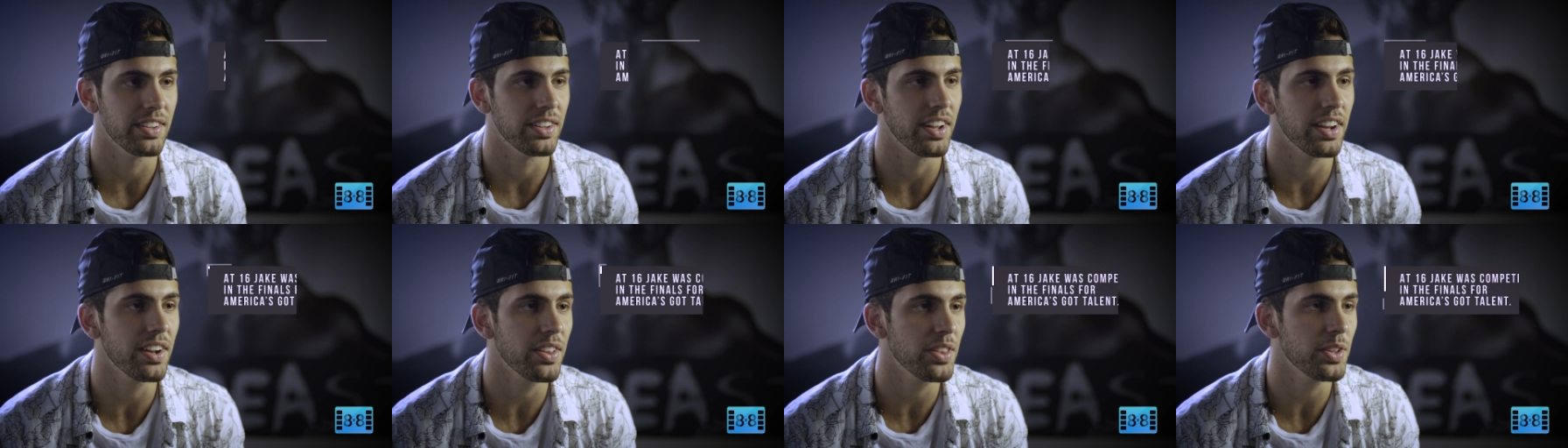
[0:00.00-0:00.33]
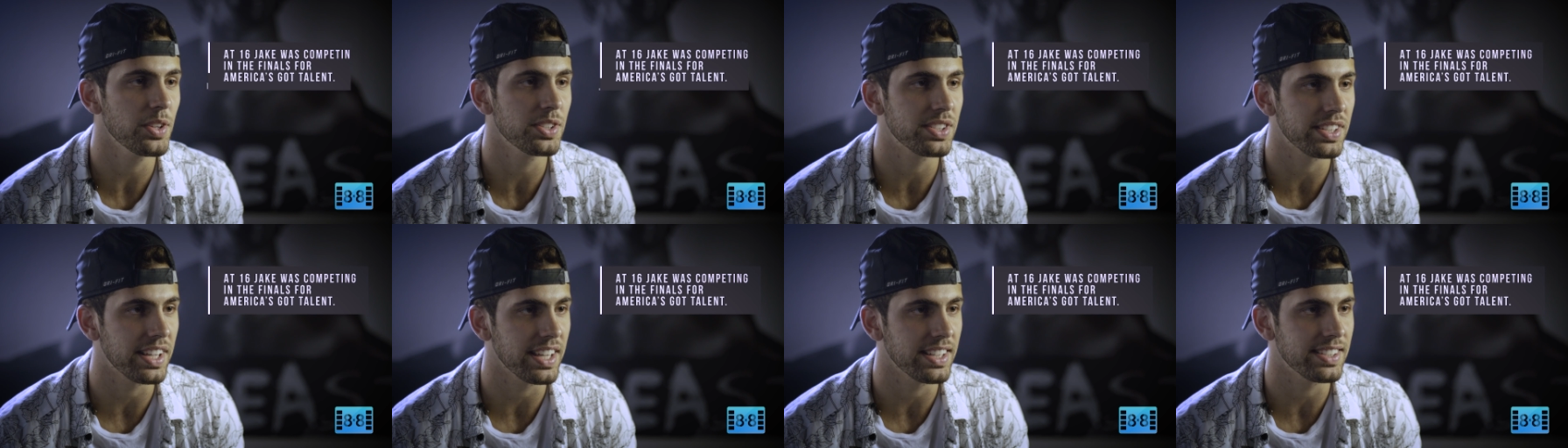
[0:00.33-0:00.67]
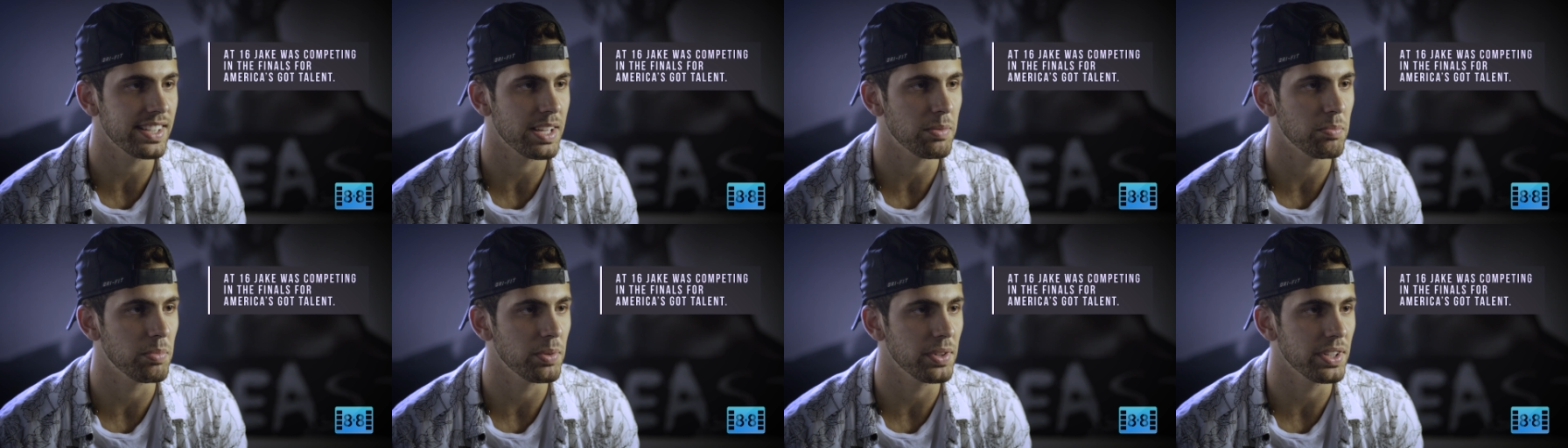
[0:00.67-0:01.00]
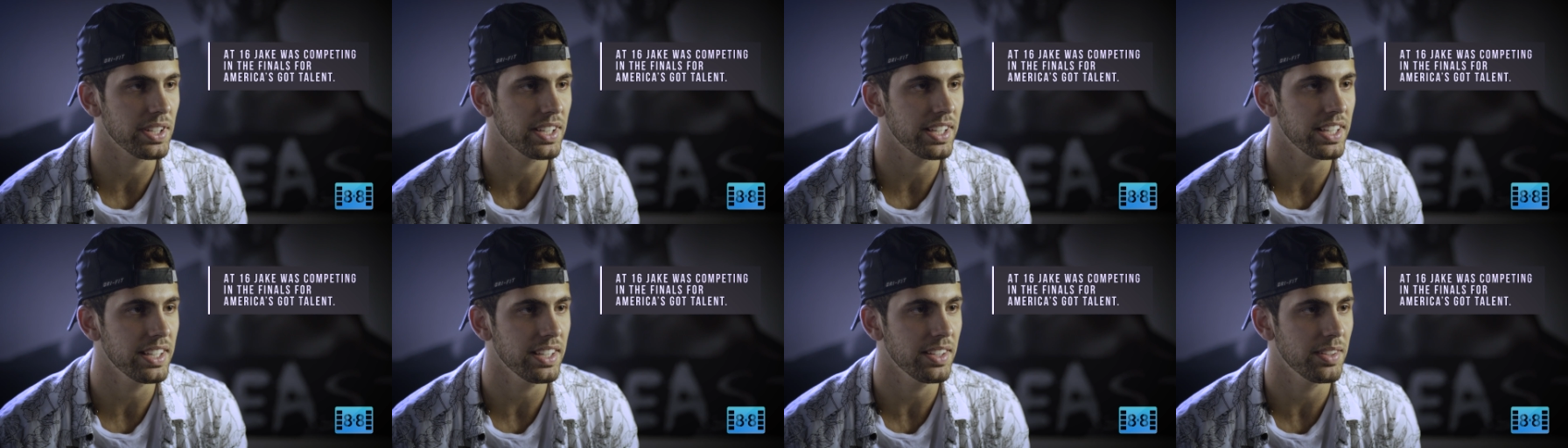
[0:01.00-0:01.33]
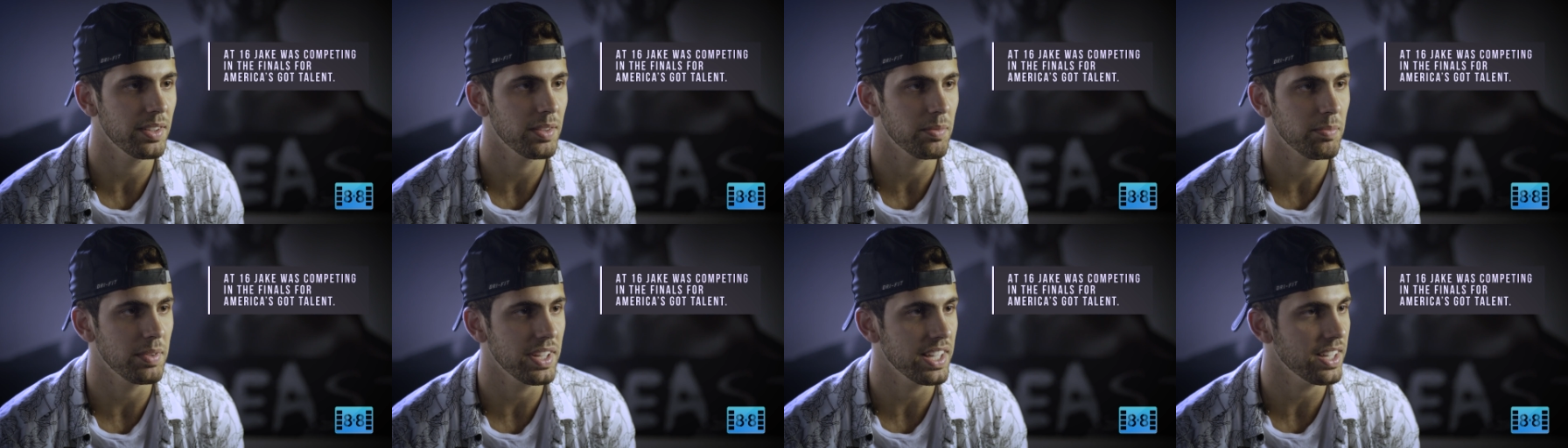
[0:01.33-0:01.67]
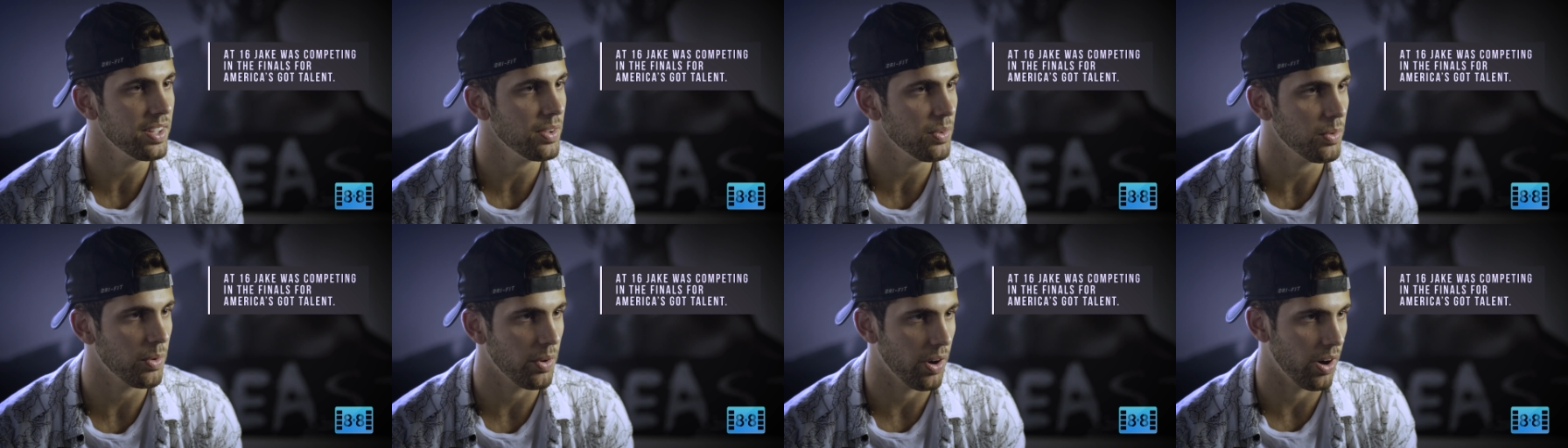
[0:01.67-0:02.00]
none of those kids that bully
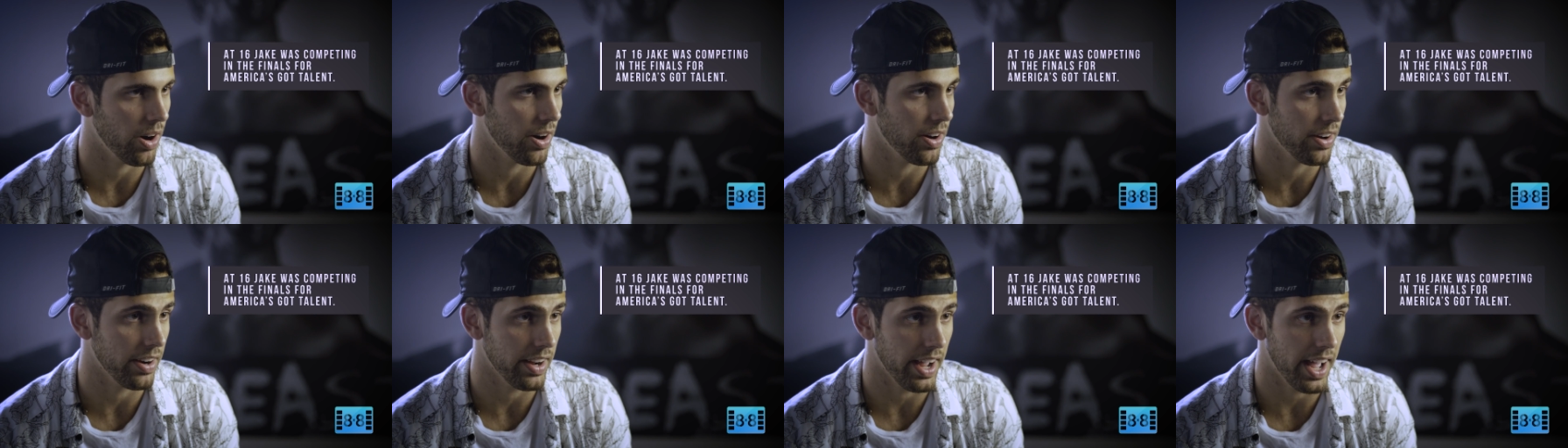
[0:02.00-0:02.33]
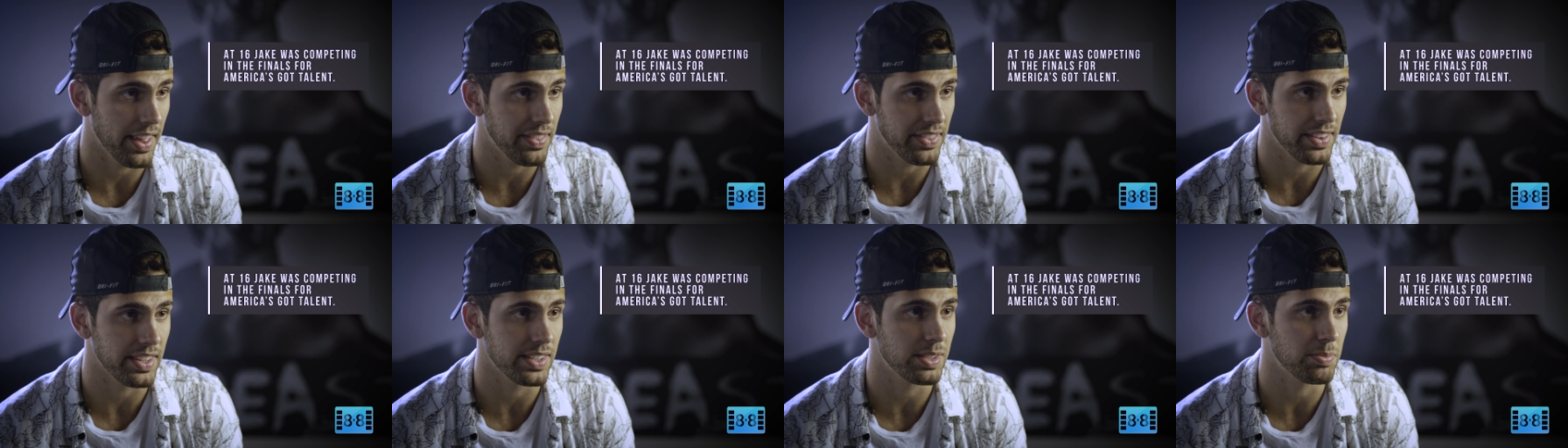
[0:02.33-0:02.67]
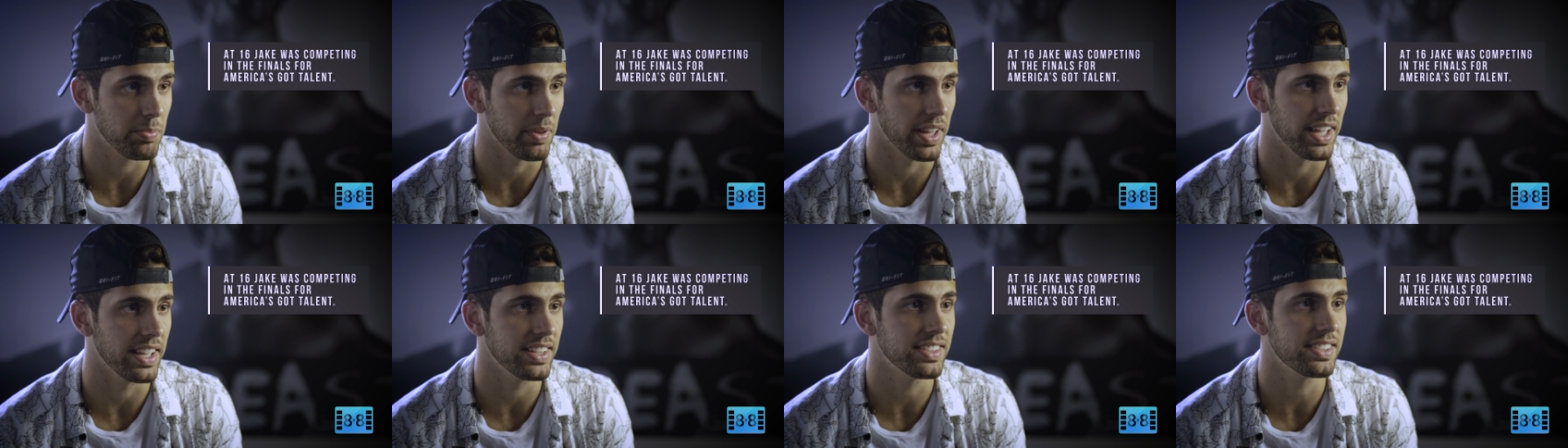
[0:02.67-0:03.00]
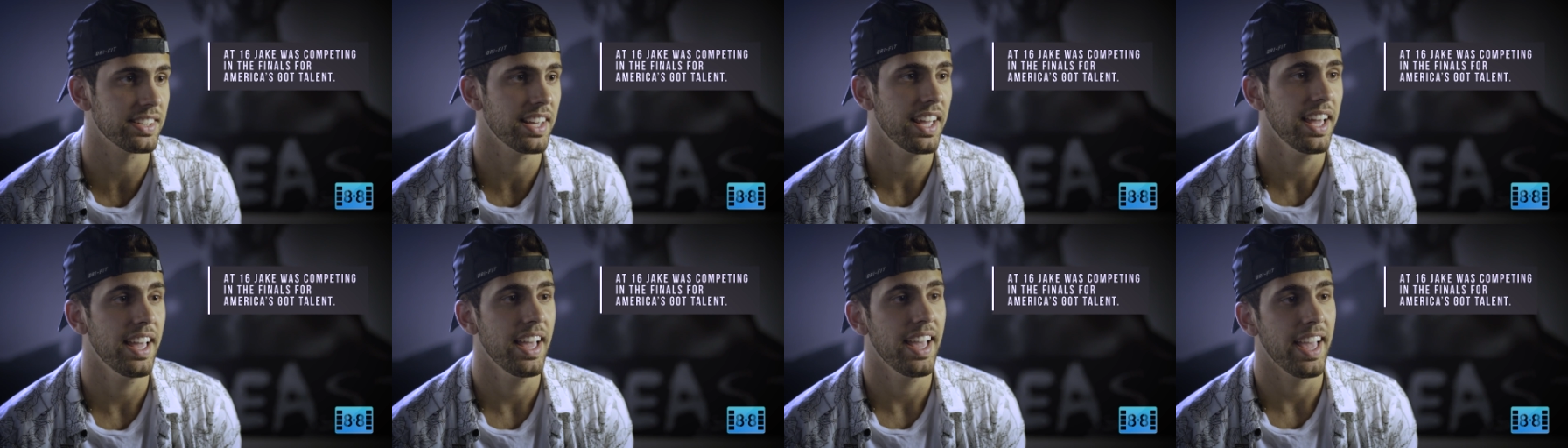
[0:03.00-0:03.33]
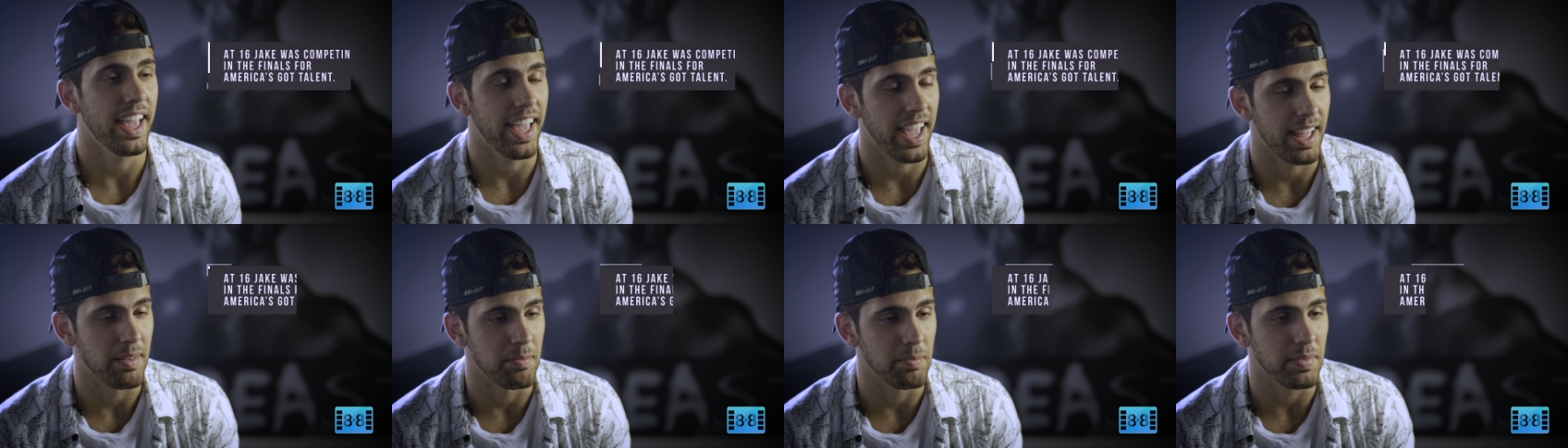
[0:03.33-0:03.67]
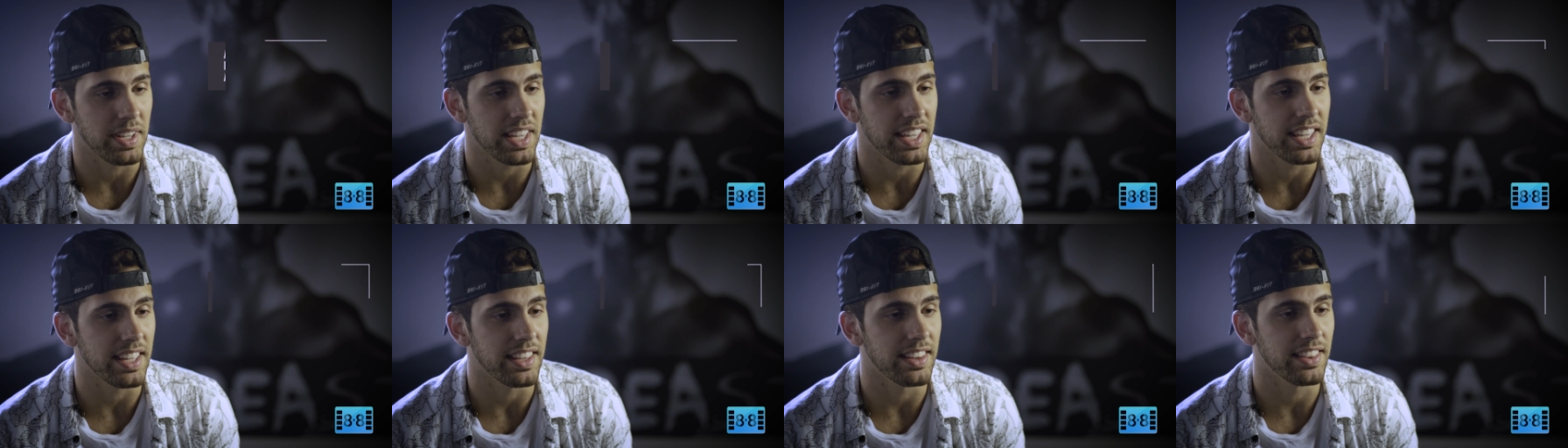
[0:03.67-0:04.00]
me are at this place and
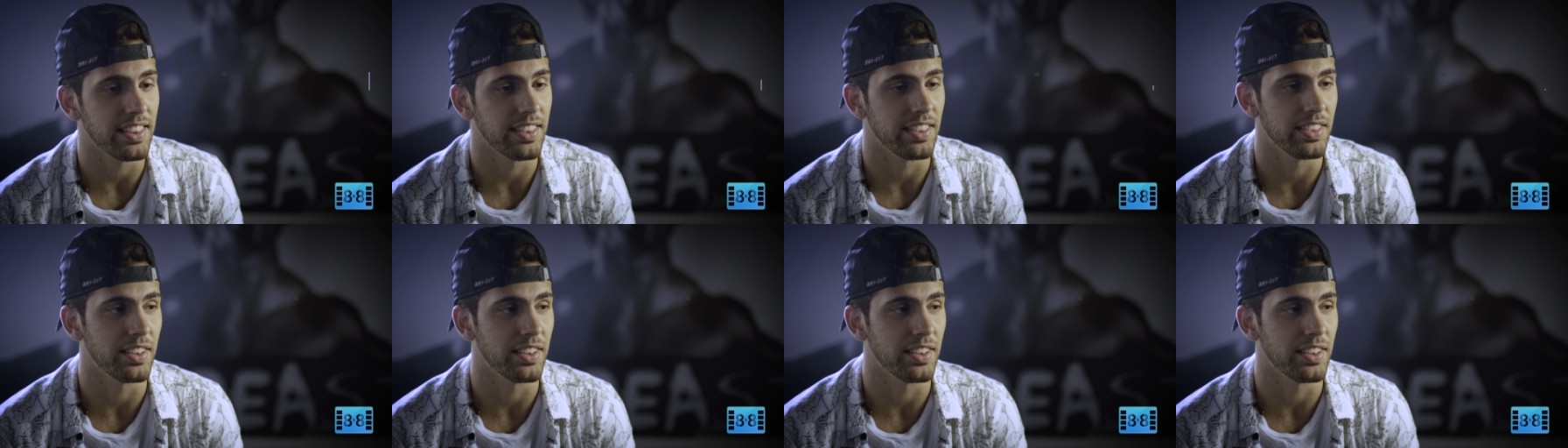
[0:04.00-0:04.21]
B,